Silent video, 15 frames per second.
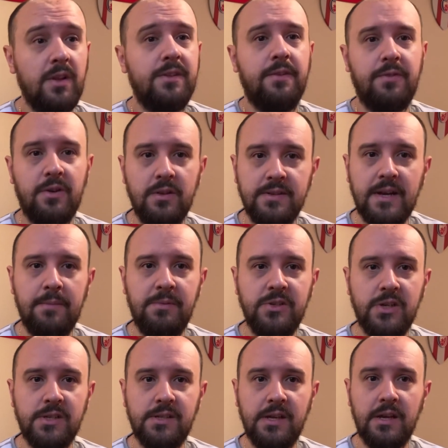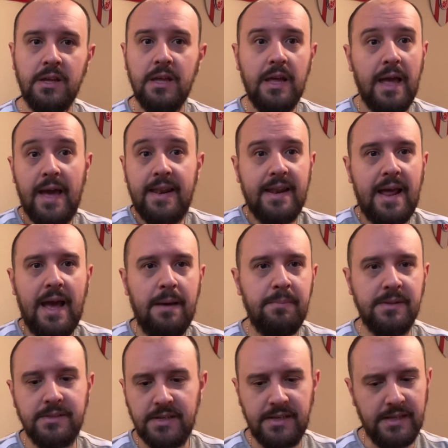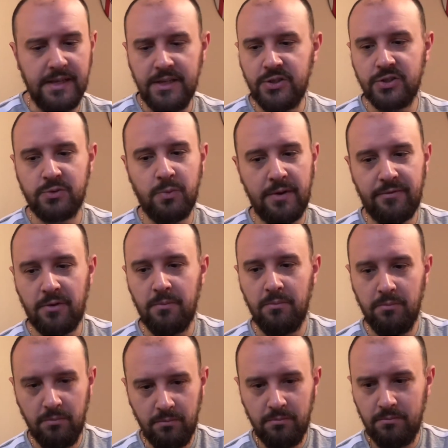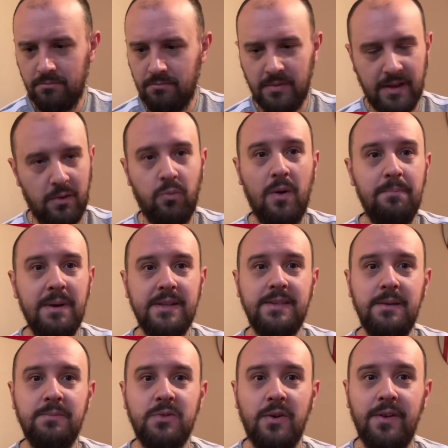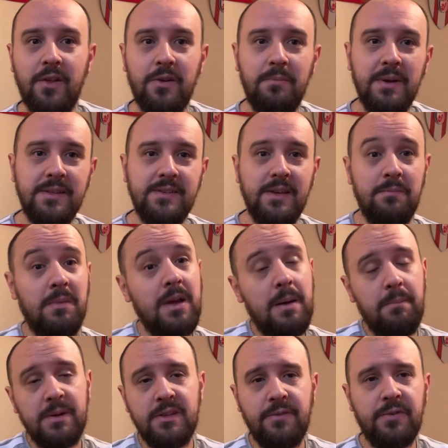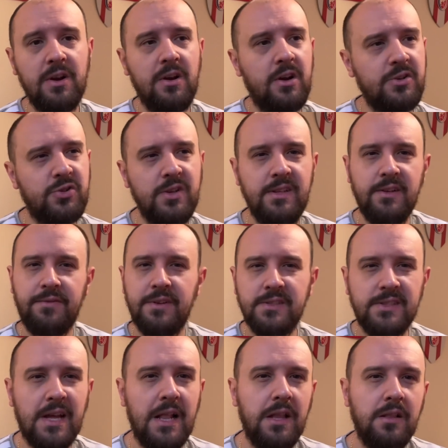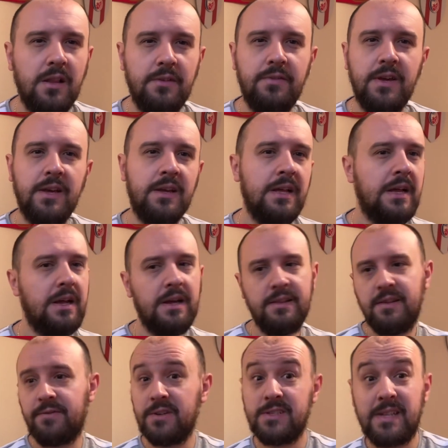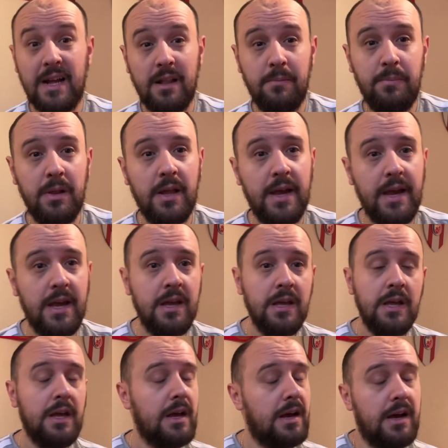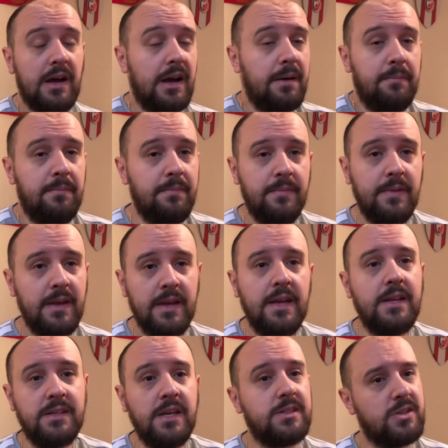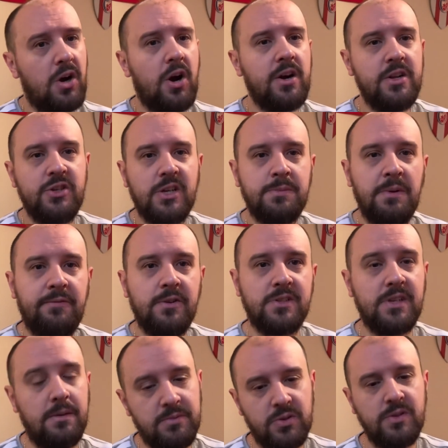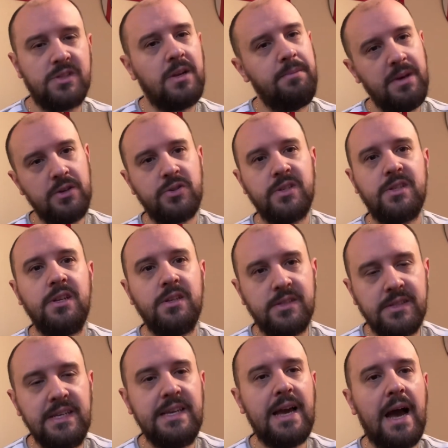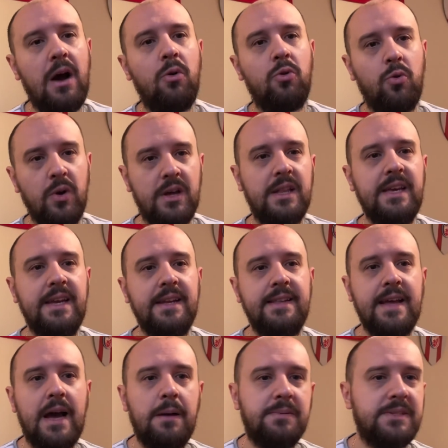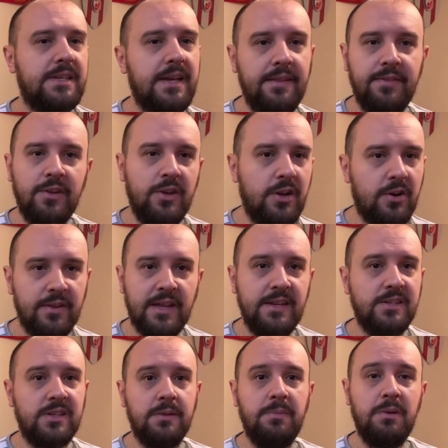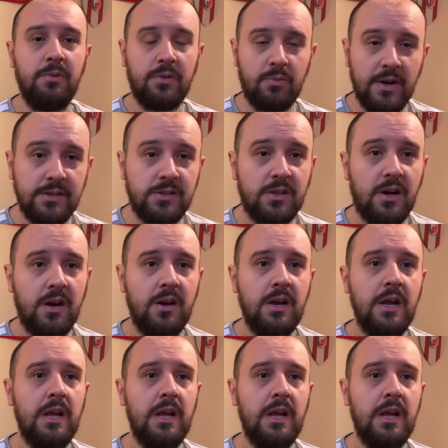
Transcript: difficult time adjusting, and it happens. And he just went from like one big team to another big team, but different country, different style of living, different style of play. It's a hard adjustment for some. So it's going to be interesting to see how quickly he adapts in the year that he's going to be with Red Star.